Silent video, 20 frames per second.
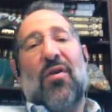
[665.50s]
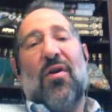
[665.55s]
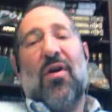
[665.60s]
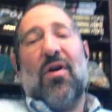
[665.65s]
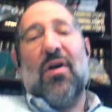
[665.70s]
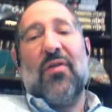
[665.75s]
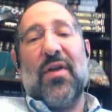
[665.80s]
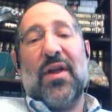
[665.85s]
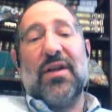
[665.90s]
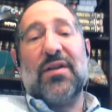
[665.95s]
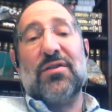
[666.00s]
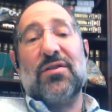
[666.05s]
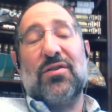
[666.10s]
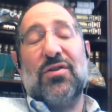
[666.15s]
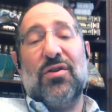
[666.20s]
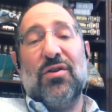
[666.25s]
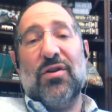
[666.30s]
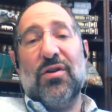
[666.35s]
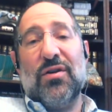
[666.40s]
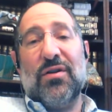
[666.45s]
all that is
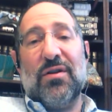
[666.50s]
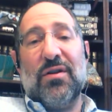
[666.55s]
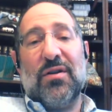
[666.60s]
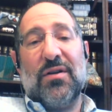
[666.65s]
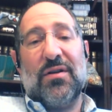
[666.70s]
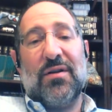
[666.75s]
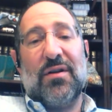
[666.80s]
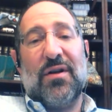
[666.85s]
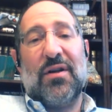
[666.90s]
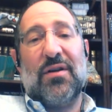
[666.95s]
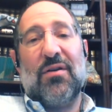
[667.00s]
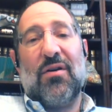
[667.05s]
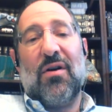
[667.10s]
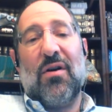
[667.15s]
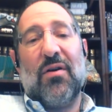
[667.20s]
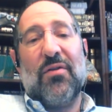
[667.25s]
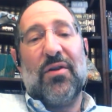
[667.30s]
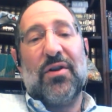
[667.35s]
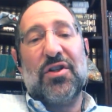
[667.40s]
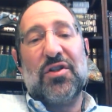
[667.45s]
good and
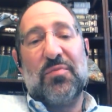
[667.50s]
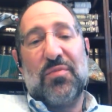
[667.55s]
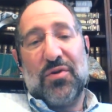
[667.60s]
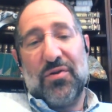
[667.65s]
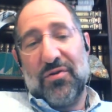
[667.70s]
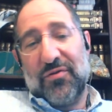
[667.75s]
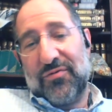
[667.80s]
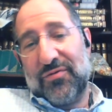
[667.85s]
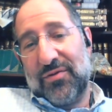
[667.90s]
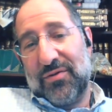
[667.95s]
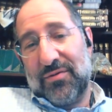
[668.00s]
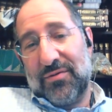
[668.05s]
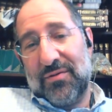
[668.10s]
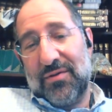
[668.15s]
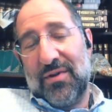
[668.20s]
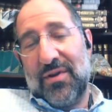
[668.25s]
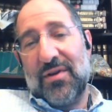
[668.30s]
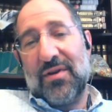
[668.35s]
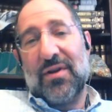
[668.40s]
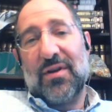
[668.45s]
all that is beautiful,
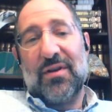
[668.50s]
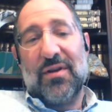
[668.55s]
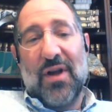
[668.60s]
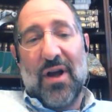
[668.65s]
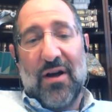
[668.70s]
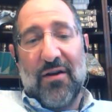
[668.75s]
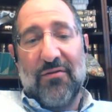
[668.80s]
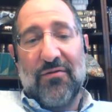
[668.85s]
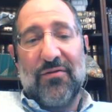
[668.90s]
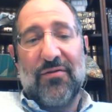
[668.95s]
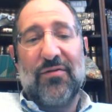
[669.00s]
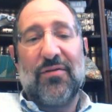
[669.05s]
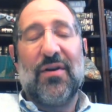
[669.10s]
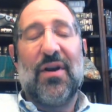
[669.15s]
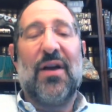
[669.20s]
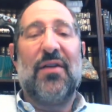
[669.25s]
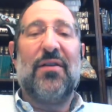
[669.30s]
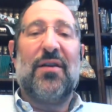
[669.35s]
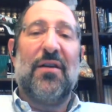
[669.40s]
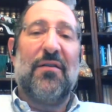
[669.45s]
the love
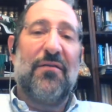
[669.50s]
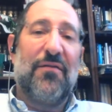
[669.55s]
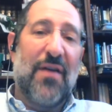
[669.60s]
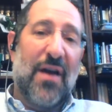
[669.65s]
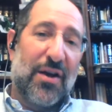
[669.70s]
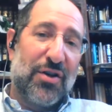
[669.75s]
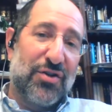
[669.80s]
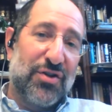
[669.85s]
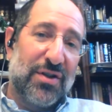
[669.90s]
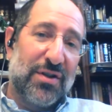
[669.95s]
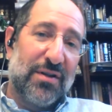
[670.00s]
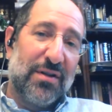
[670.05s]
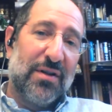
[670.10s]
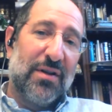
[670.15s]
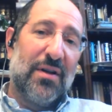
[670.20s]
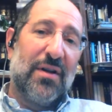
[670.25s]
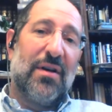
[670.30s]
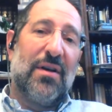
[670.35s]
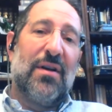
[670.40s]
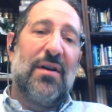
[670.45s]
and the affection
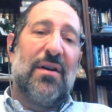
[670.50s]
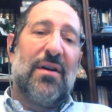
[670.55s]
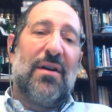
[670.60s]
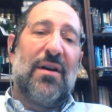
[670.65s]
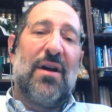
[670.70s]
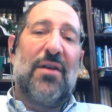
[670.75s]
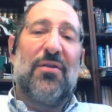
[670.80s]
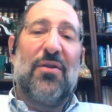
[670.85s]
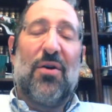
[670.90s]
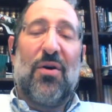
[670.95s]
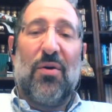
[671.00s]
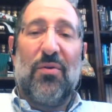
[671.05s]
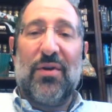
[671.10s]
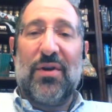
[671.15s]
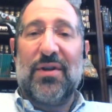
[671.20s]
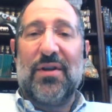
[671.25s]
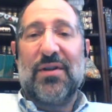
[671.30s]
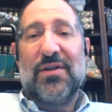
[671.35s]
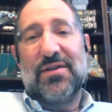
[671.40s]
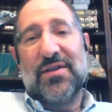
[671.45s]
and the
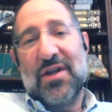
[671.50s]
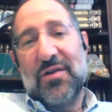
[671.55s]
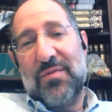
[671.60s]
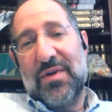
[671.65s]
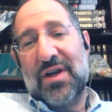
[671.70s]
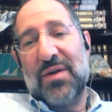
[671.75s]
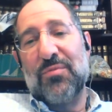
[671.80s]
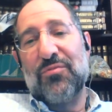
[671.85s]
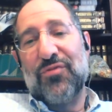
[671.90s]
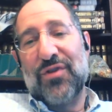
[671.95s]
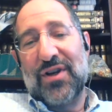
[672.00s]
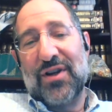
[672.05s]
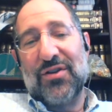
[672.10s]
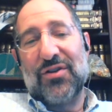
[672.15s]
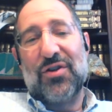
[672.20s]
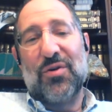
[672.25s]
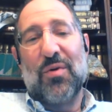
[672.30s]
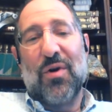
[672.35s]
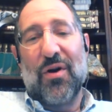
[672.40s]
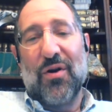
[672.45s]
holiness that we can bring
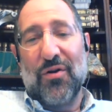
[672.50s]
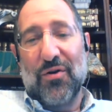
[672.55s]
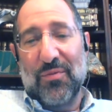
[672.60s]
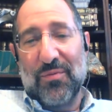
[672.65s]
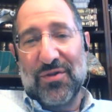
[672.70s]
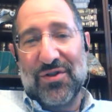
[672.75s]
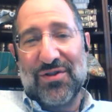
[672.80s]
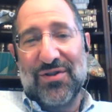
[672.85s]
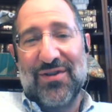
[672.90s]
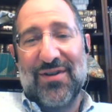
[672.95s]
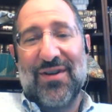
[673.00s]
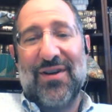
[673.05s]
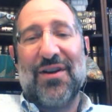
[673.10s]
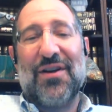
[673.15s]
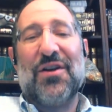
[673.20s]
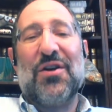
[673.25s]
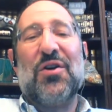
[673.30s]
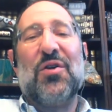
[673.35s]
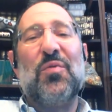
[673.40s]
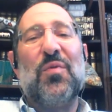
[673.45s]
into our homes.
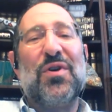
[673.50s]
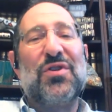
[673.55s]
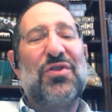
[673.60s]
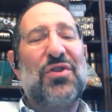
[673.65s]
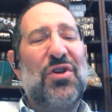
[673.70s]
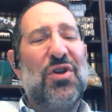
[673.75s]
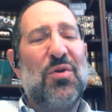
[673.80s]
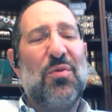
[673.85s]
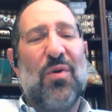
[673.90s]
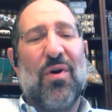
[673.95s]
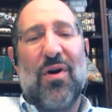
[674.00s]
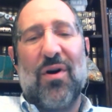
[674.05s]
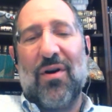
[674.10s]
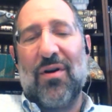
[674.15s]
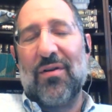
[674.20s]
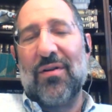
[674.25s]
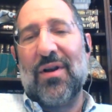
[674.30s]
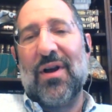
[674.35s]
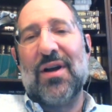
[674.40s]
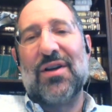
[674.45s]
Wishing you
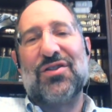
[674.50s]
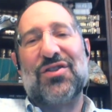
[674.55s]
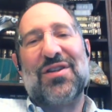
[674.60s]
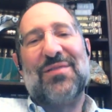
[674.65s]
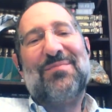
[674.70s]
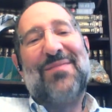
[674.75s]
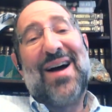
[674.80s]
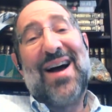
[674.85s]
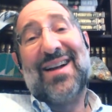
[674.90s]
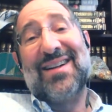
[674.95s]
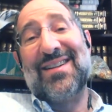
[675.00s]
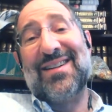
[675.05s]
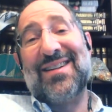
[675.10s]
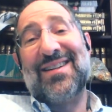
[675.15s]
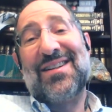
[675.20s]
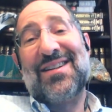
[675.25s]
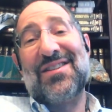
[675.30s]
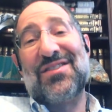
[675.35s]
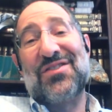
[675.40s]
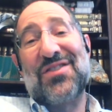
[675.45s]
all a Shabbat
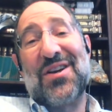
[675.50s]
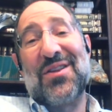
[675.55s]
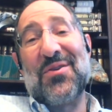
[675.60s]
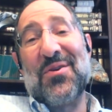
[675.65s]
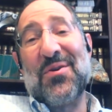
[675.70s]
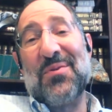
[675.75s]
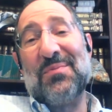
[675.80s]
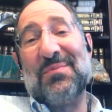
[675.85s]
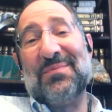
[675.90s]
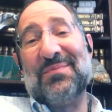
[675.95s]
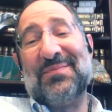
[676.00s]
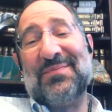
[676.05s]
Shalom.